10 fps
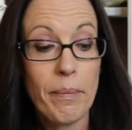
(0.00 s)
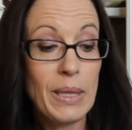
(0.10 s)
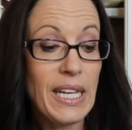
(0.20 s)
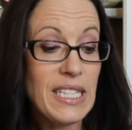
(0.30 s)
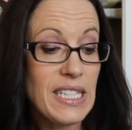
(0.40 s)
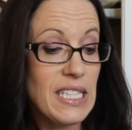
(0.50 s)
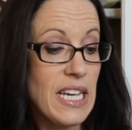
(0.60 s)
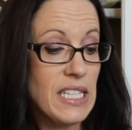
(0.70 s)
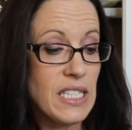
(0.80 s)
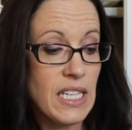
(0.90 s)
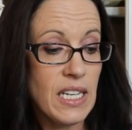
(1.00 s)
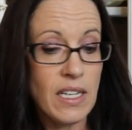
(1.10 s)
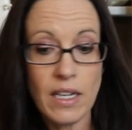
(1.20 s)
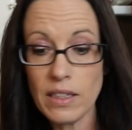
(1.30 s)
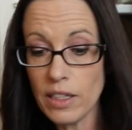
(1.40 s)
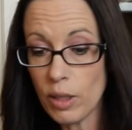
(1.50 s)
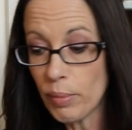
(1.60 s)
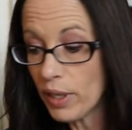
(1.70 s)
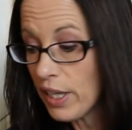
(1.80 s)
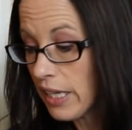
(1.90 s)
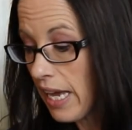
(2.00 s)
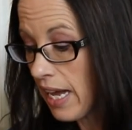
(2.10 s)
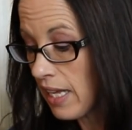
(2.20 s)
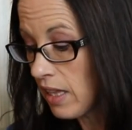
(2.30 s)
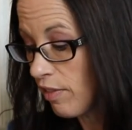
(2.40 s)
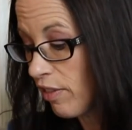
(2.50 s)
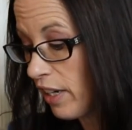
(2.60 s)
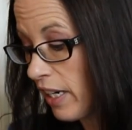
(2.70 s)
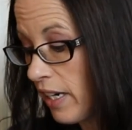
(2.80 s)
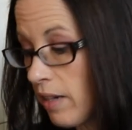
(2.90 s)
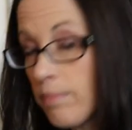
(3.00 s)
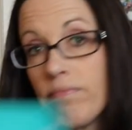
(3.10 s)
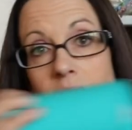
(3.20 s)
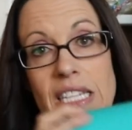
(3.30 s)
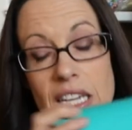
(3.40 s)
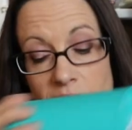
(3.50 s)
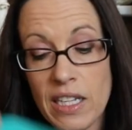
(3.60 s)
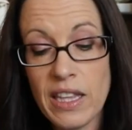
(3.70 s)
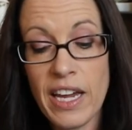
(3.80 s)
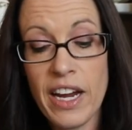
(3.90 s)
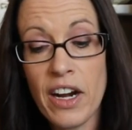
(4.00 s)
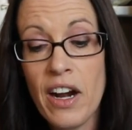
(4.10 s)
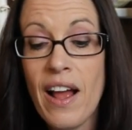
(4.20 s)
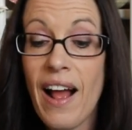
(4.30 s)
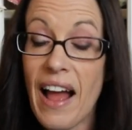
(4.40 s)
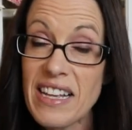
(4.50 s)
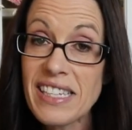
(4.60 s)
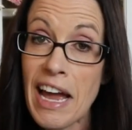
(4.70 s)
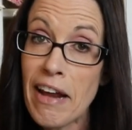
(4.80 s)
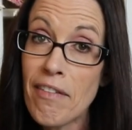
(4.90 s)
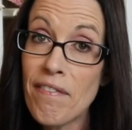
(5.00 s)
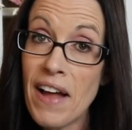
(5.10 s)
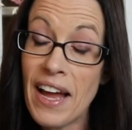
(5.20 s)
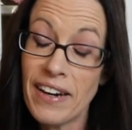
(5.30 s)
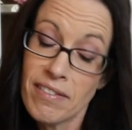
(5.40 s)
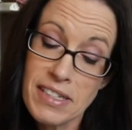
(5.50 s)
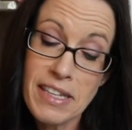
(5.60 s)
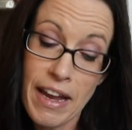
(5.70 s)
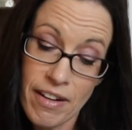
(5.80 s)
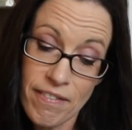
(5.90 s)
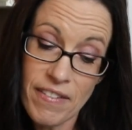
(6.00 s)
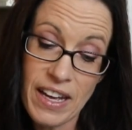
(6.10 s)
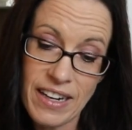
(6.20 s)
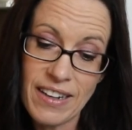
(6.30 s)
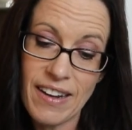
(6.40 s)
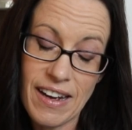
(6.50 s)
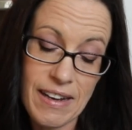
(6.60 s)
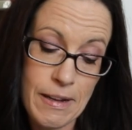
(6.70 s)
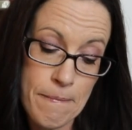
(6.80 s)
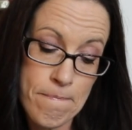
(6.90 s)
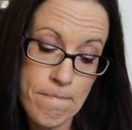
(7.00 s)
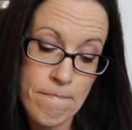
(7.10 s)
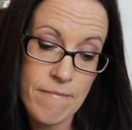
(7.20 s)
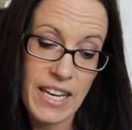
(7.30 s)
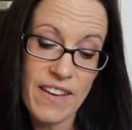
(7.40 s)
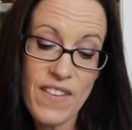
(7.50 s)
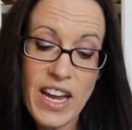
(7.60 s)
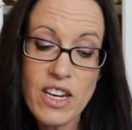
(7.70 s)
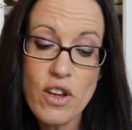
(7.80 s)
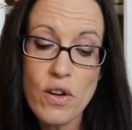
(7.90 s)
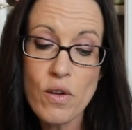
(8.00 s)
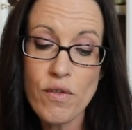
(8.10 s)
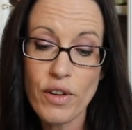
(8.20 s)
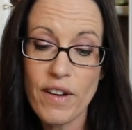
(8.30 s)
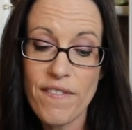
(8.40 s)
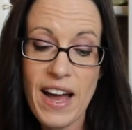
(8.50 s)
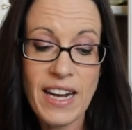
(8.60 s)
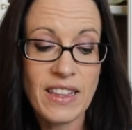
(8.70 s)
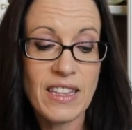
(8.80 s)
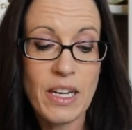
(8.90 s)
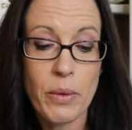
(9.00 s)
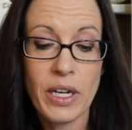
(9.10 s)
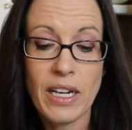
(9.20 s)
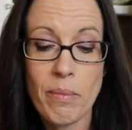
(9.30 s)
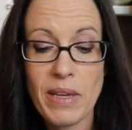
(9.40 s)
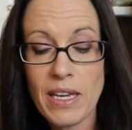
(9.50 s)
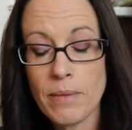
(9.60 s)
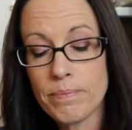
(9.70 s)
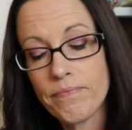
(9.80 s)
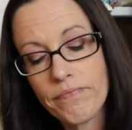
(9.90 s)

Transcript: plus the tasting little book and the free tin in there. That's kind of fun. It's kind of fun. Um, if I knew for a fact that they were going to be